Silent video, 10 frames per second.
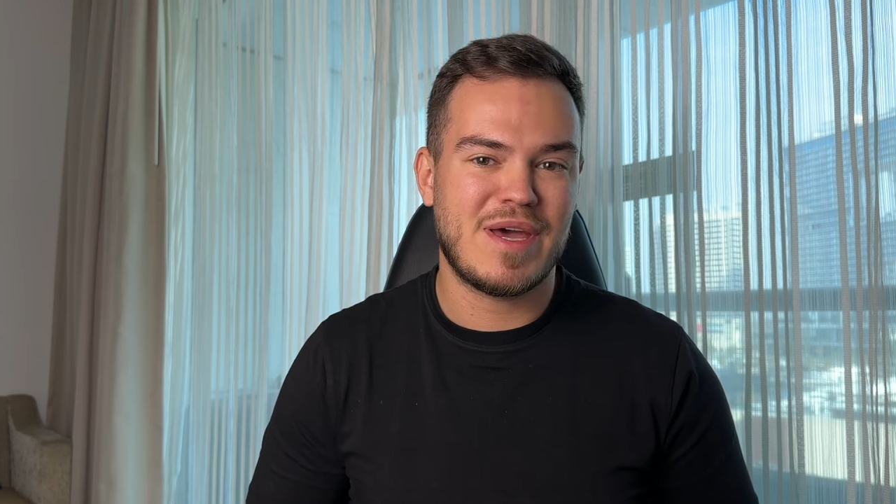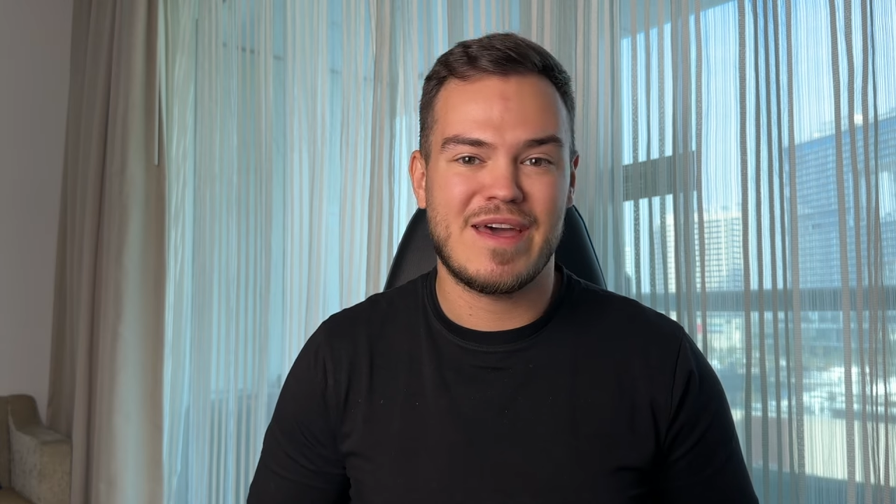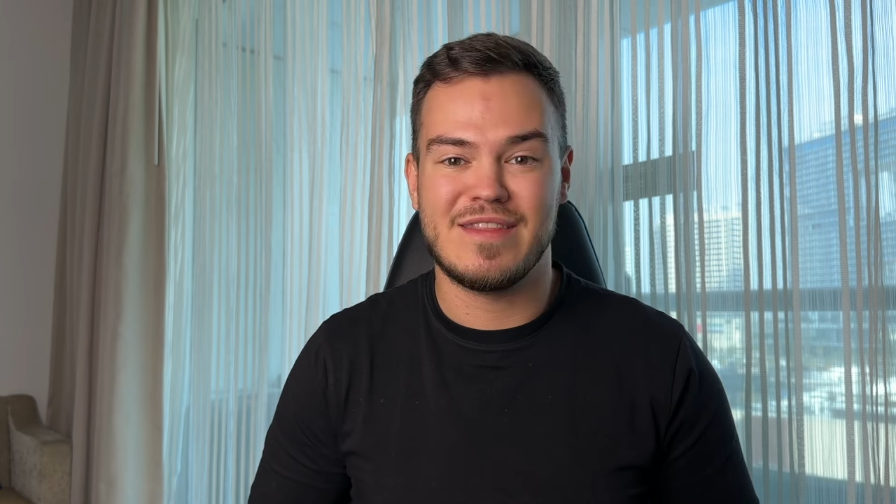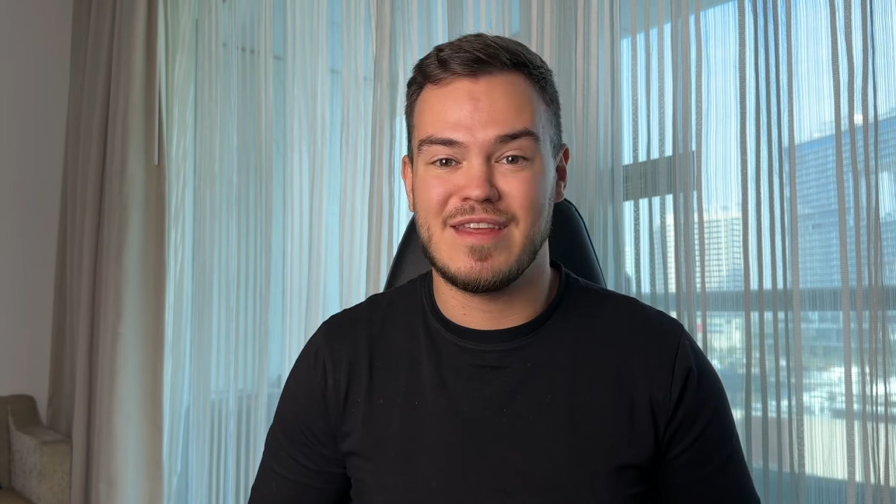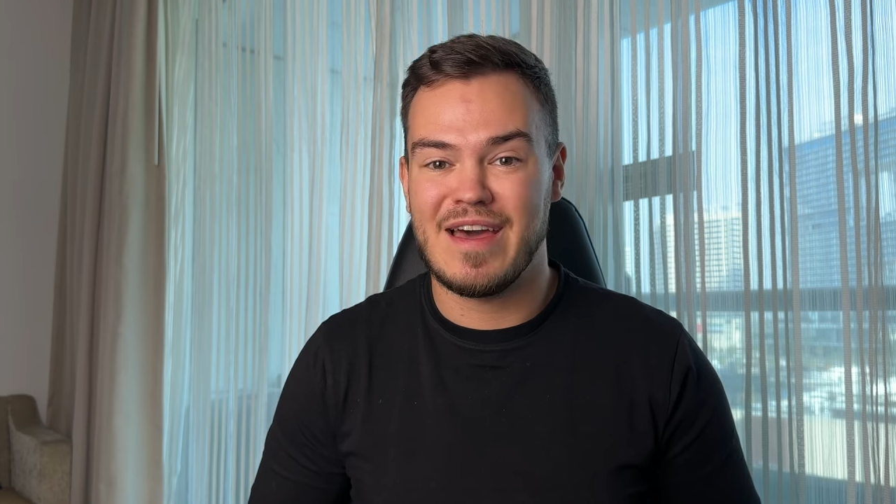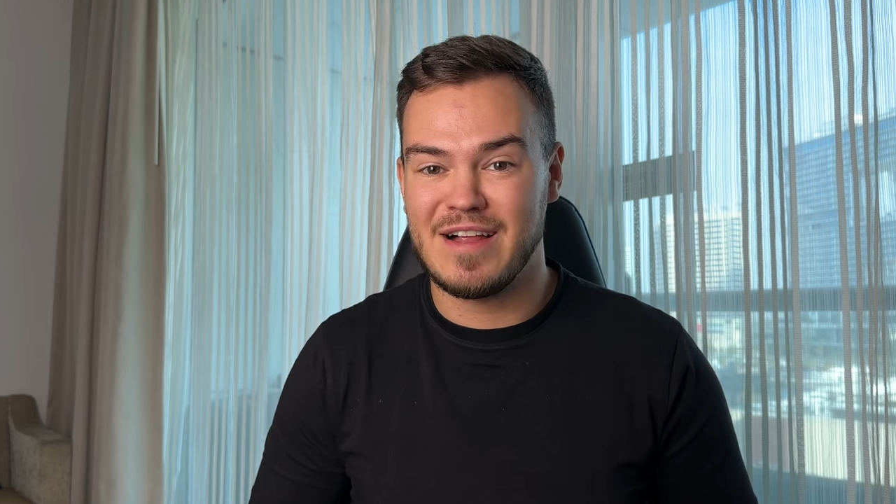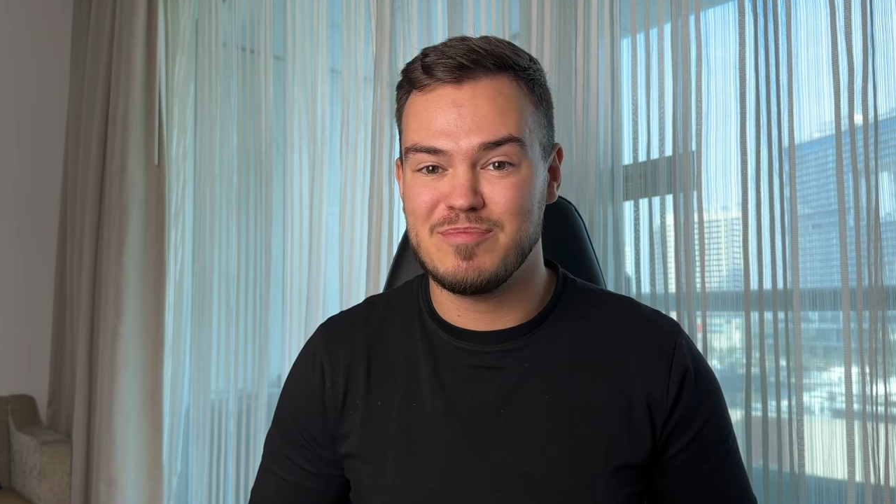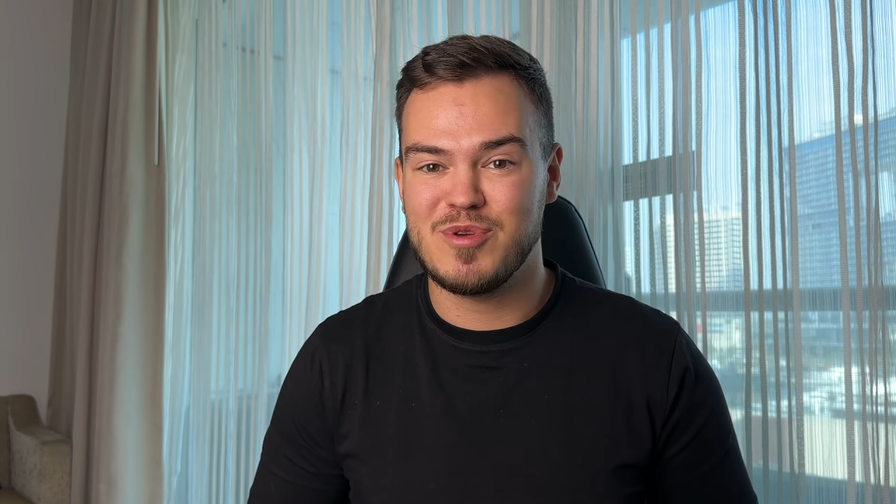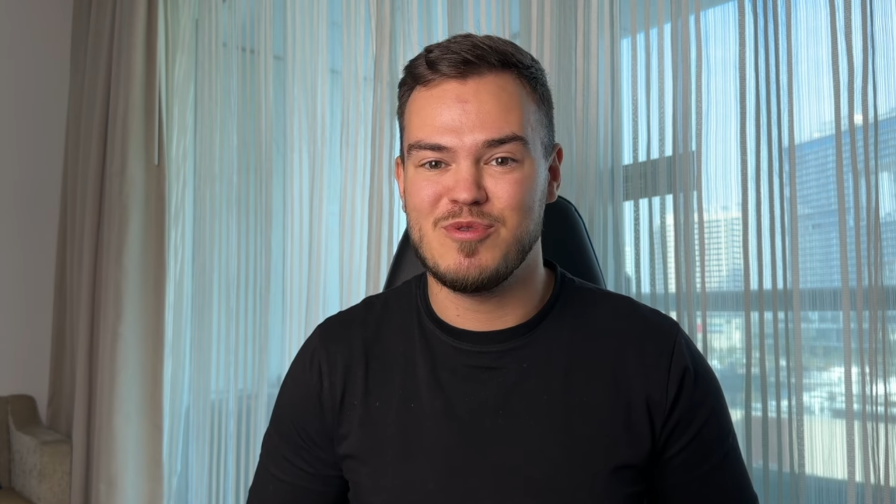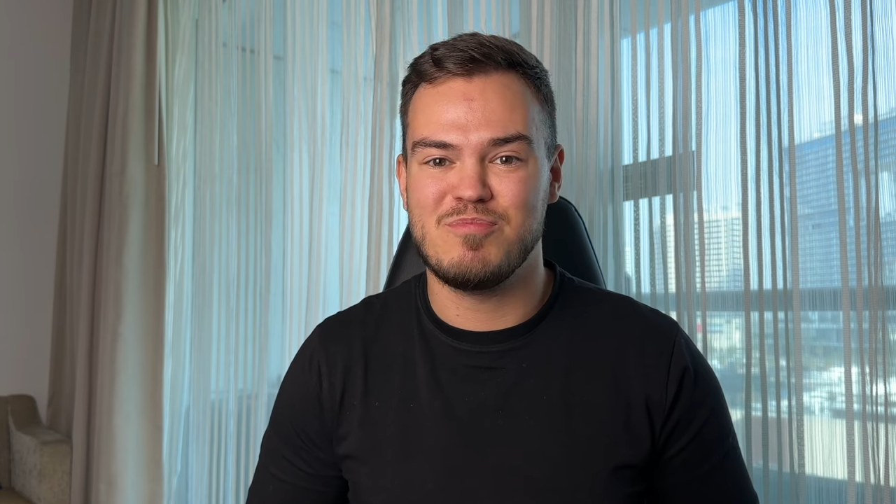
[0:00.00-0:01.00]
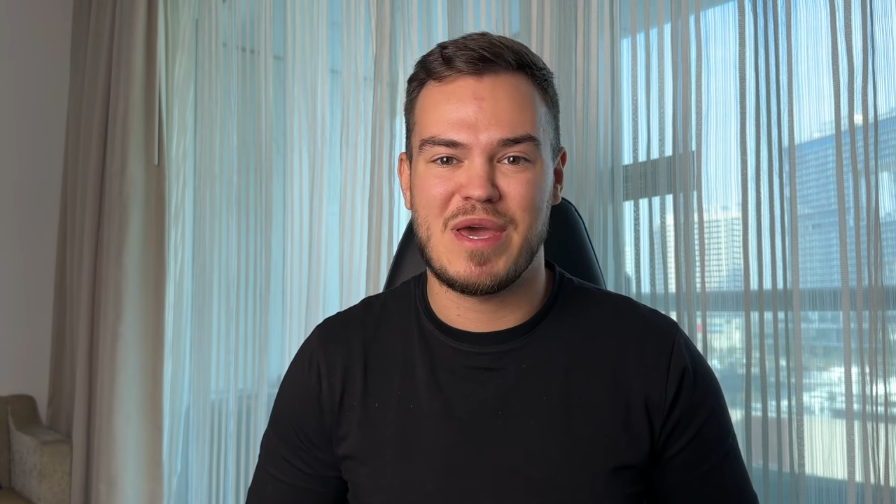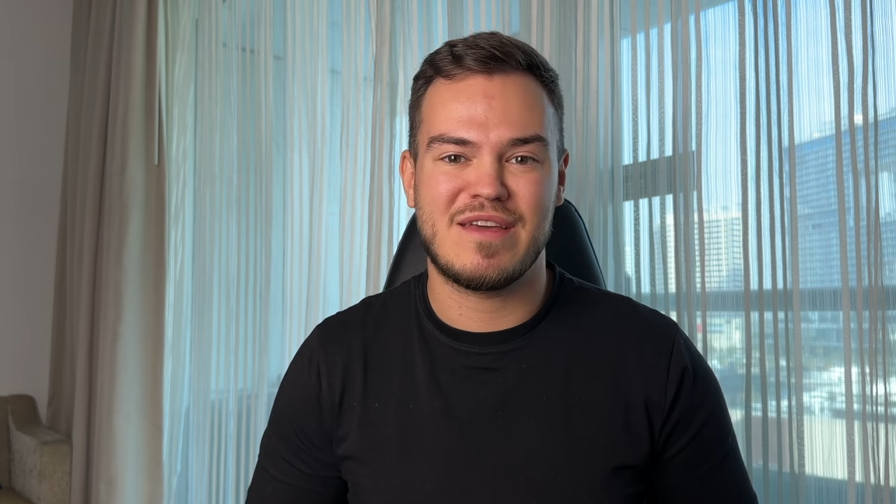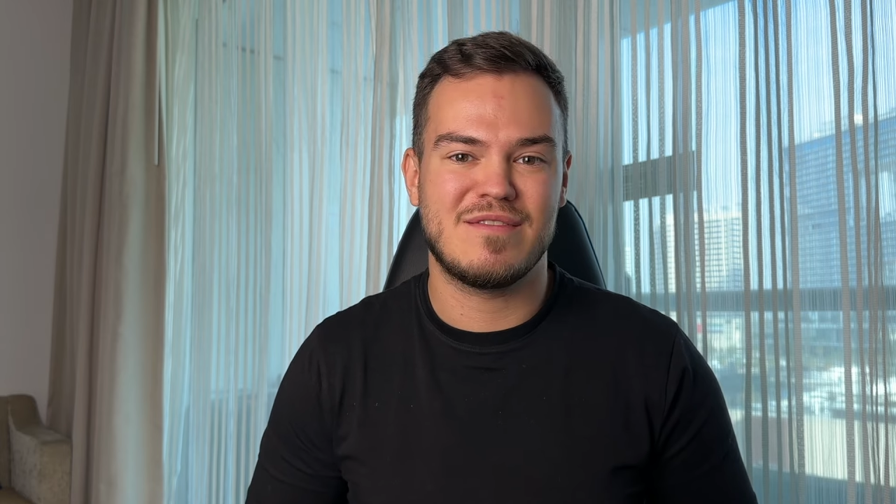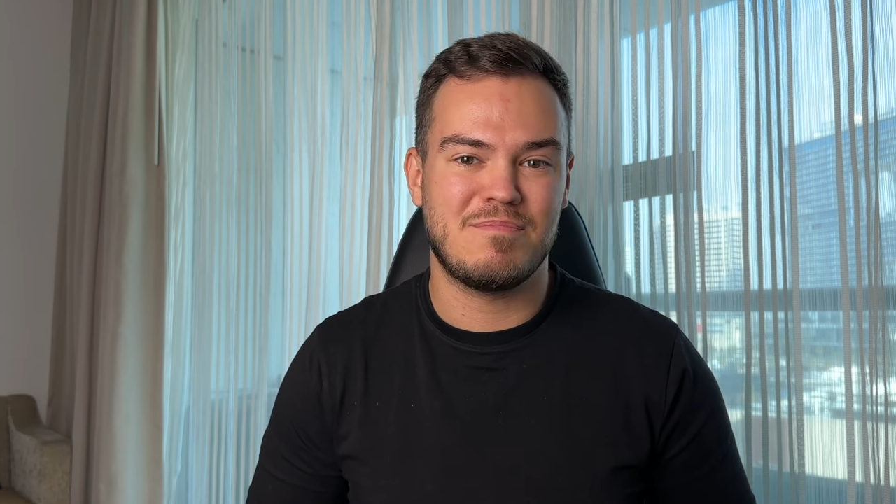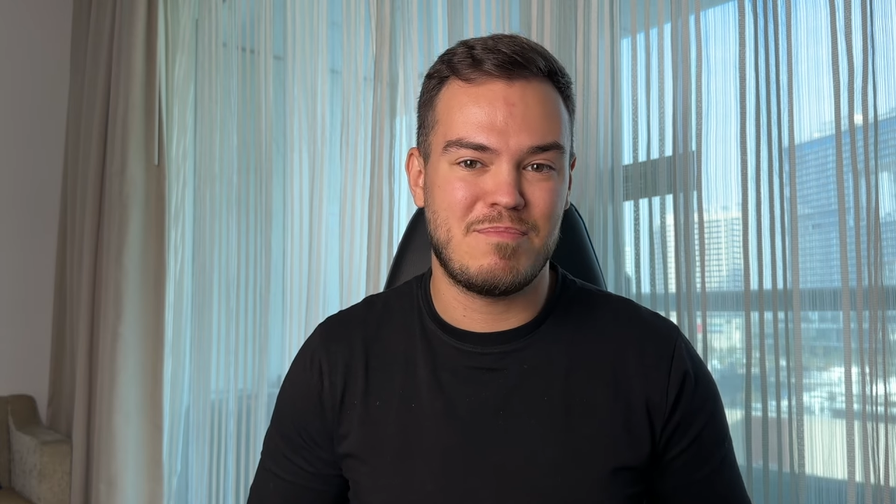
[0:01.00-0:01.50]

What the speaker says: and help you make the